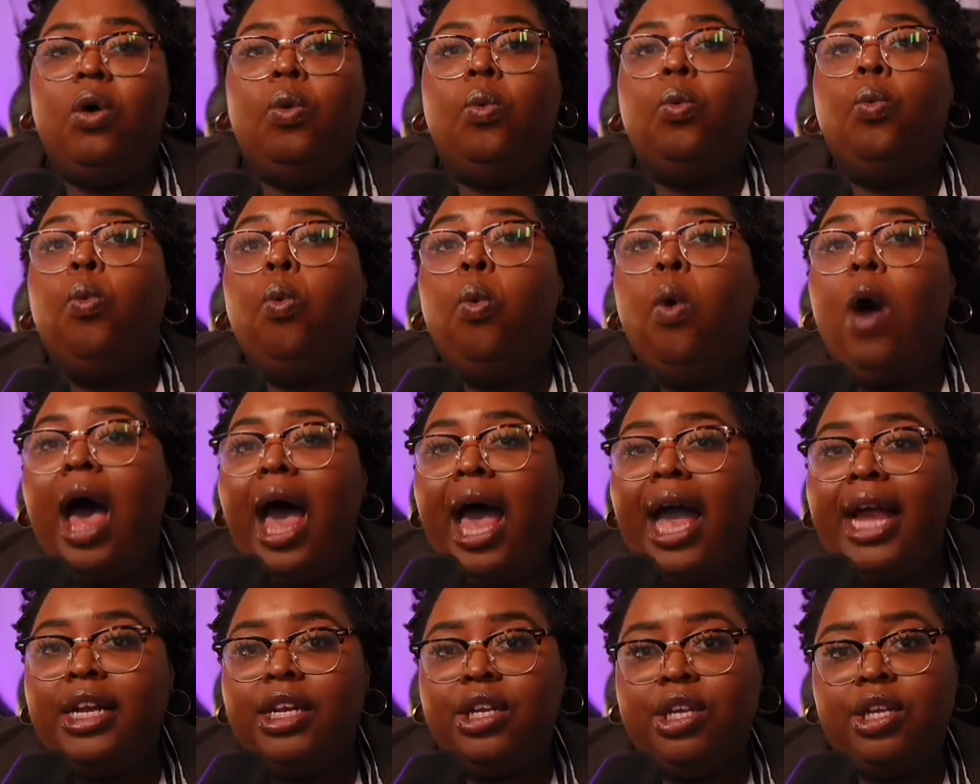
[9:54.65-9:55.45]

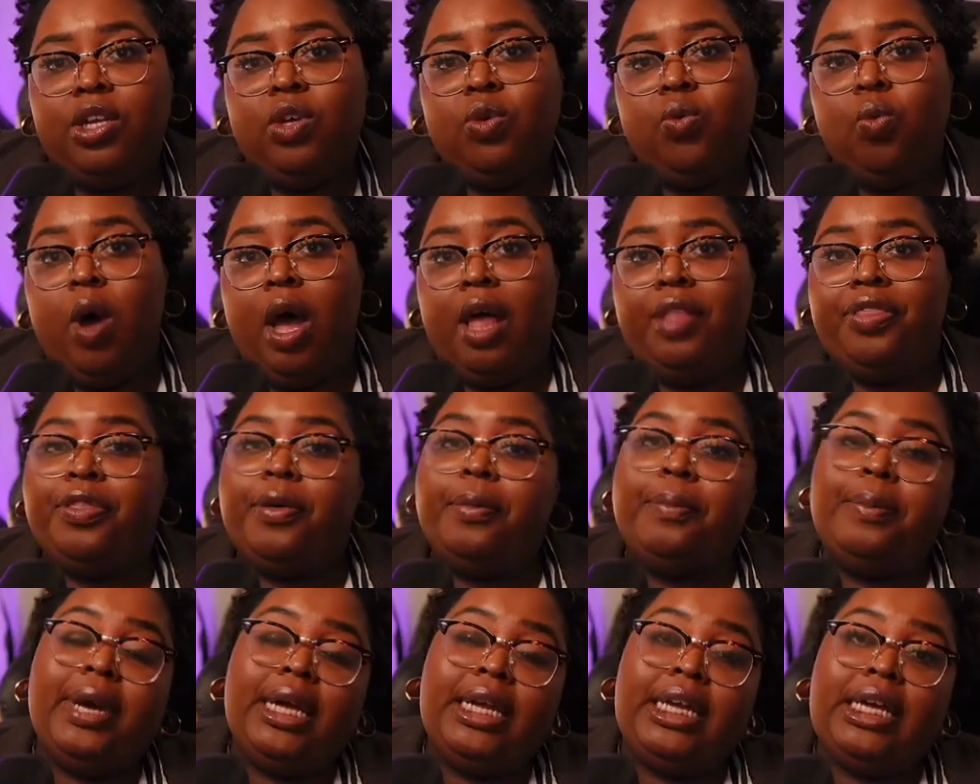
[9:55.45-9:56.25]
Why do you want
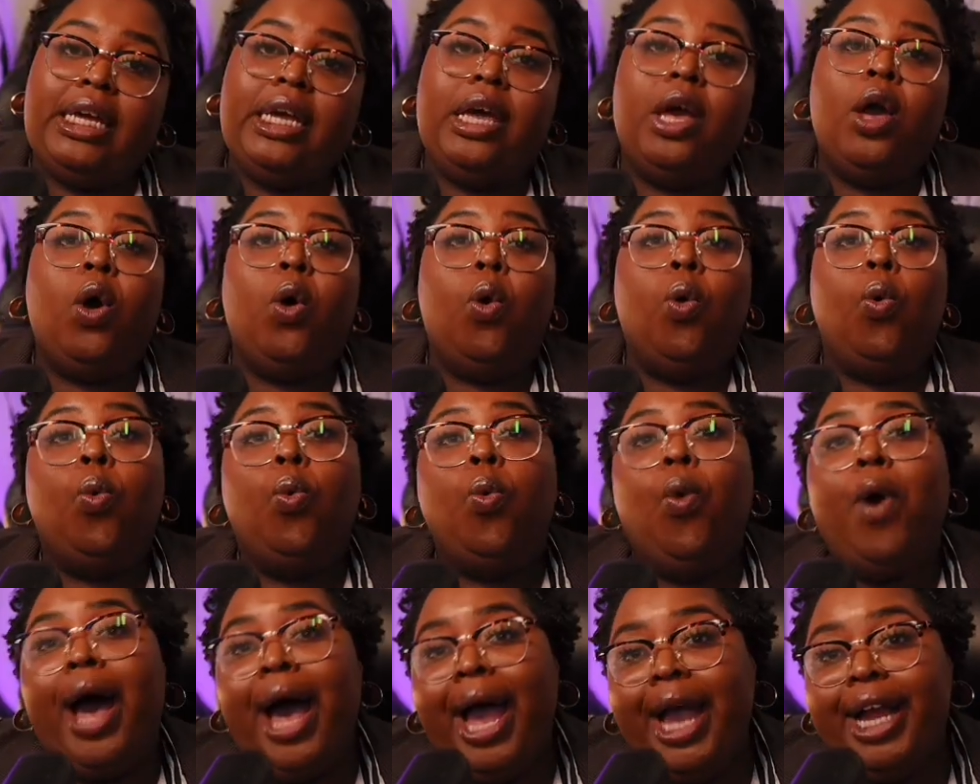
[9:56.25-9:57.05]
the money?
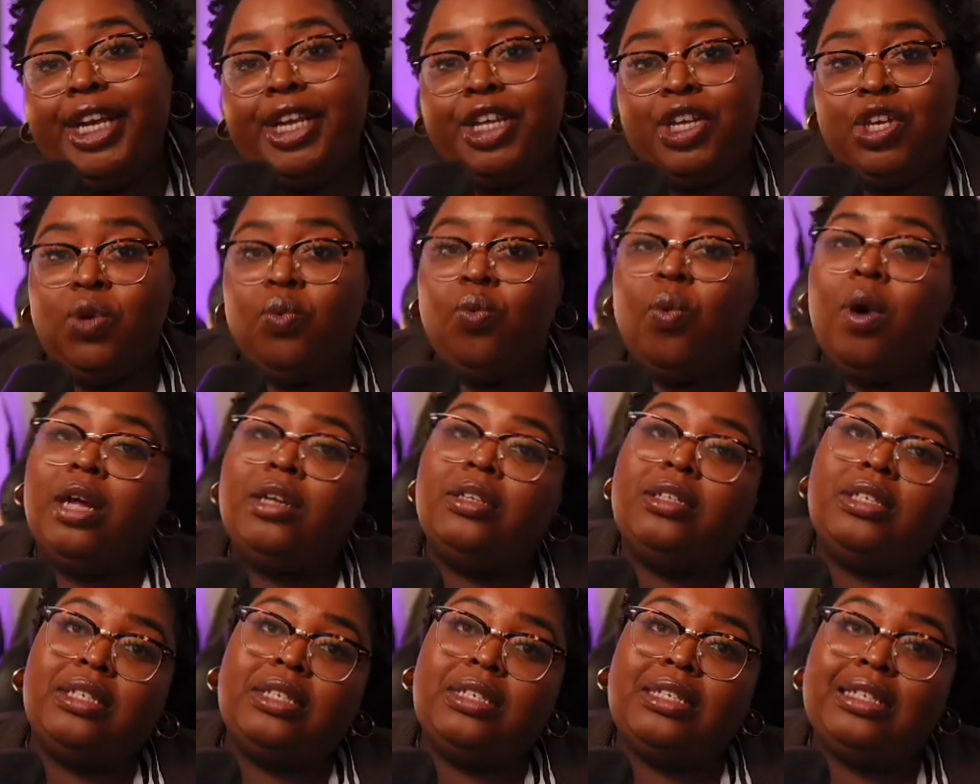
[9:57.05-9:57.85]
Why do you
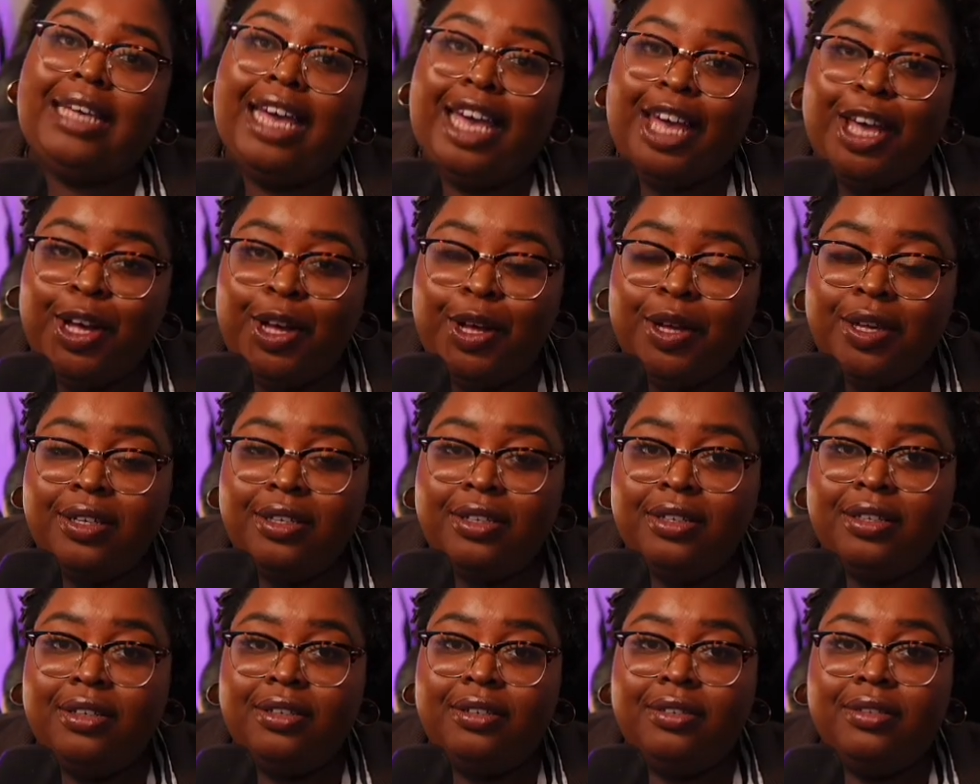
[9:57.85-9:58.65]
want to scale?